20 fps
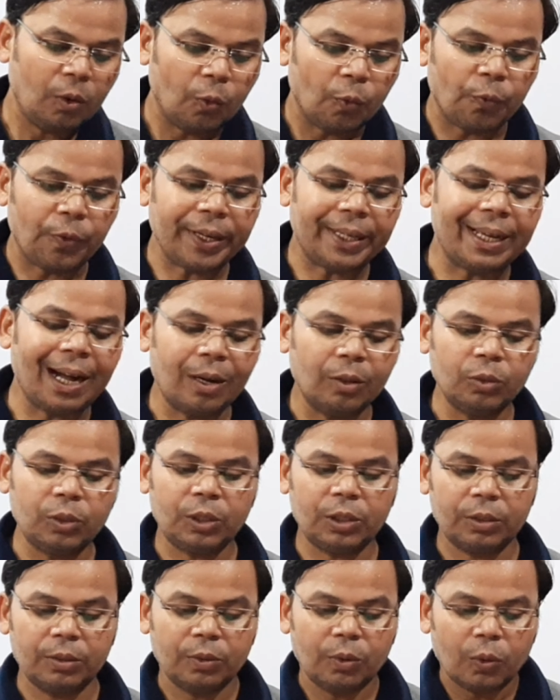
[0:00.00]

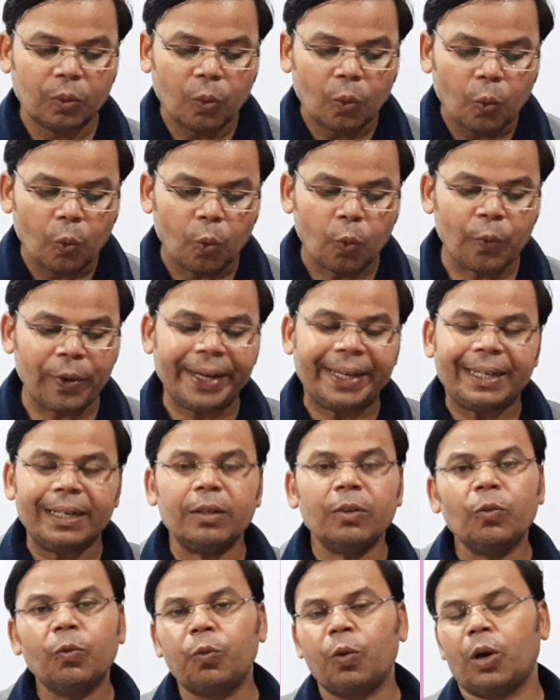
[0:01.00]
without
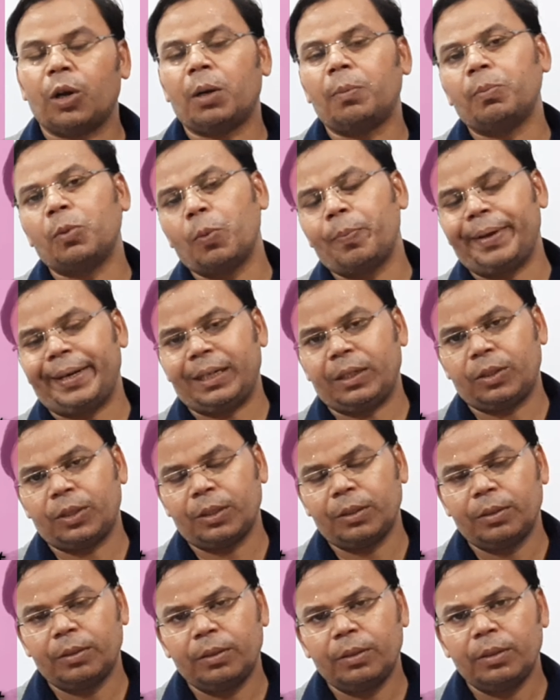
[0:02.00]
waiting for a moment.
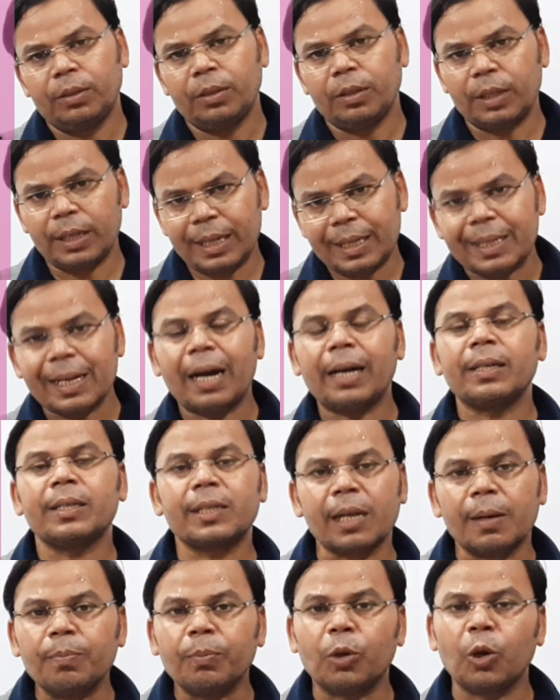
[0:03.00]
These are
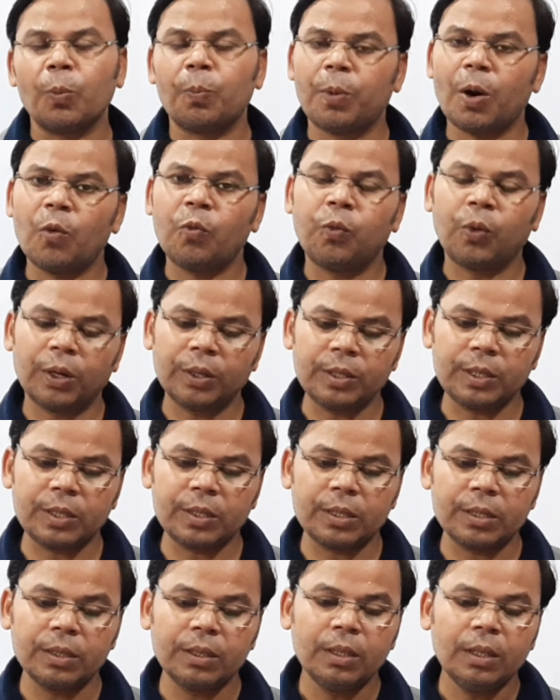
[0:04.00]
some group of
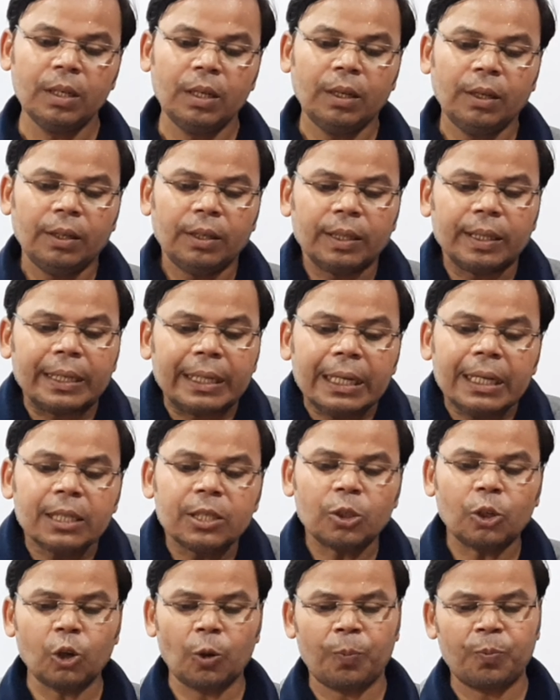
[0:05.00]
words.
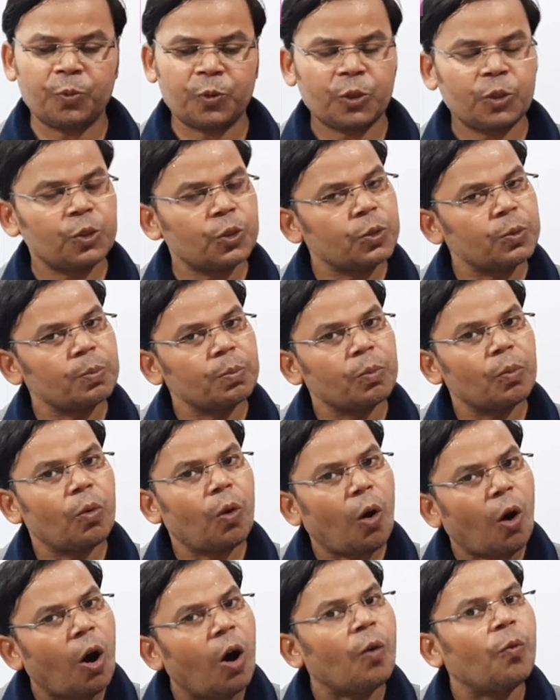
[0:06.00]
These groups
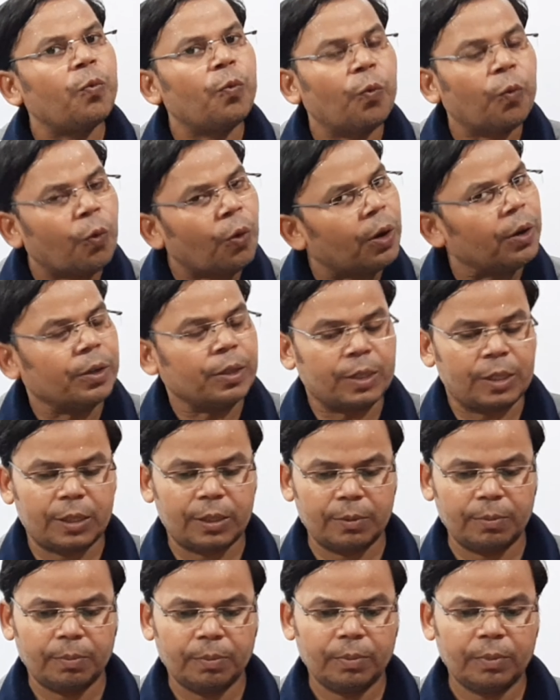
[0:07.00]
of words